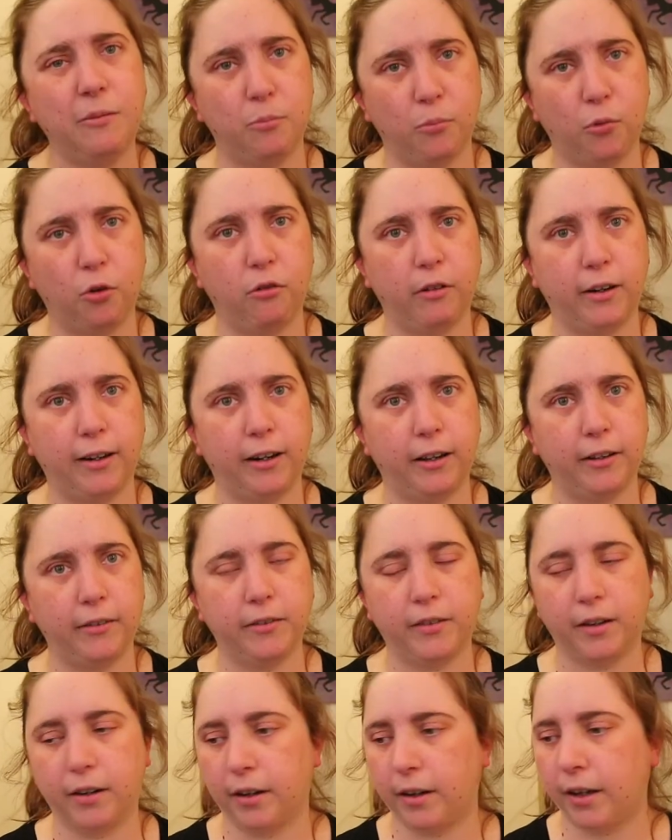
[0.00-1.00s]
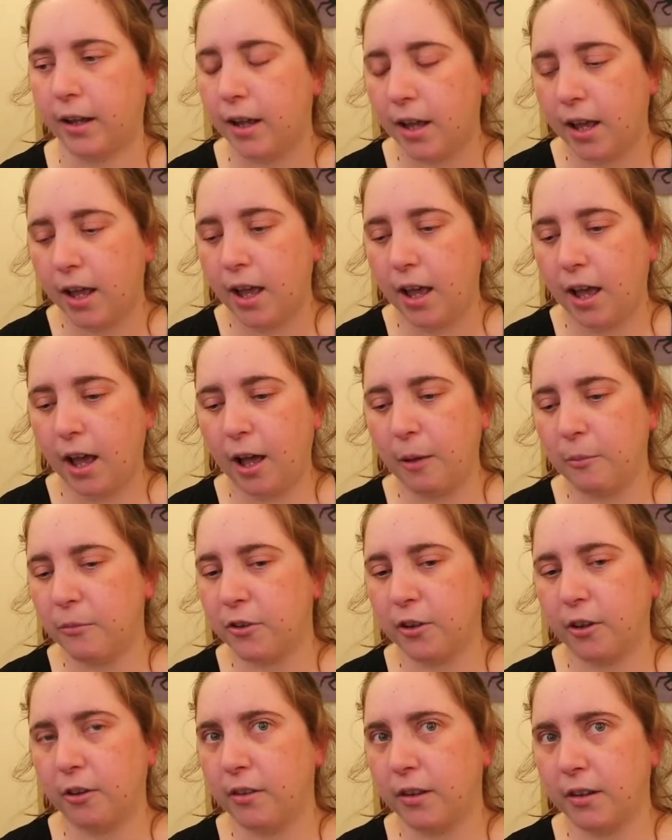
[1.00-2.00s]
Boring life, don't I?
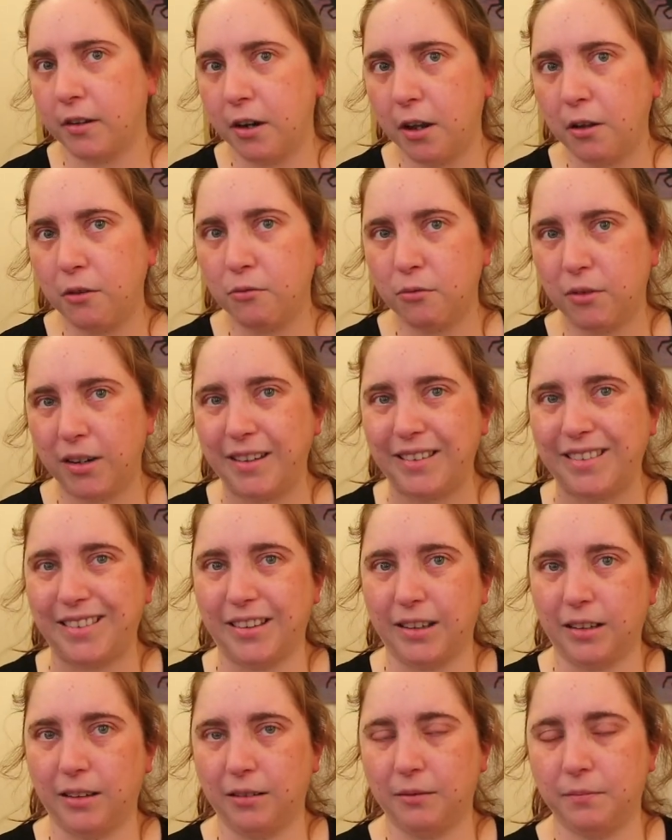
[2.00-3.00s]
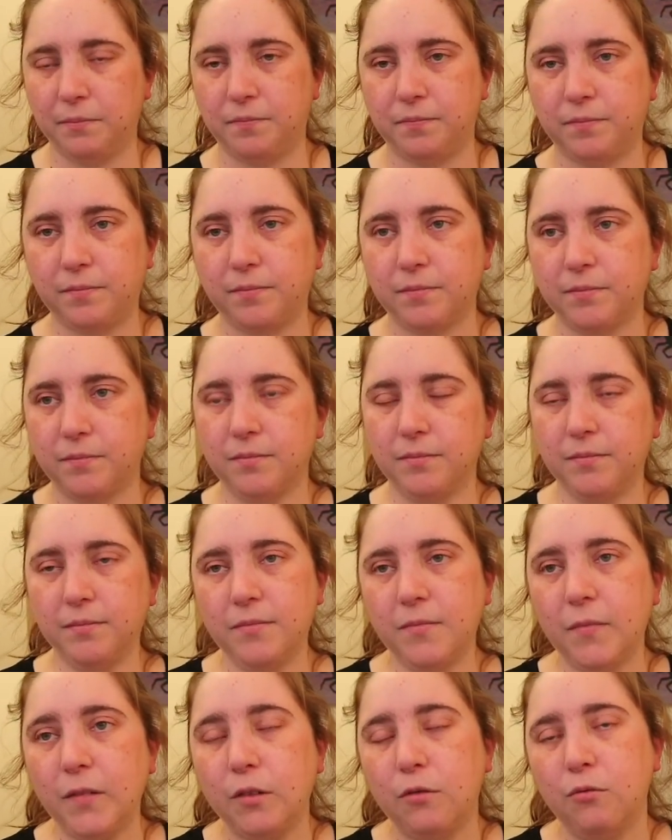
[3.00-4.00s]
So there's no reason
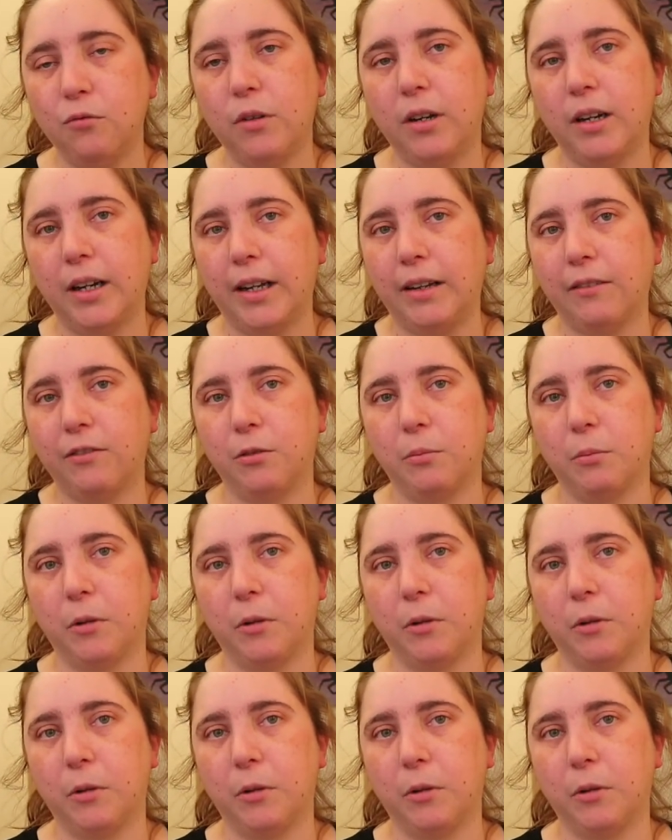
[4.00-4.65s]
really for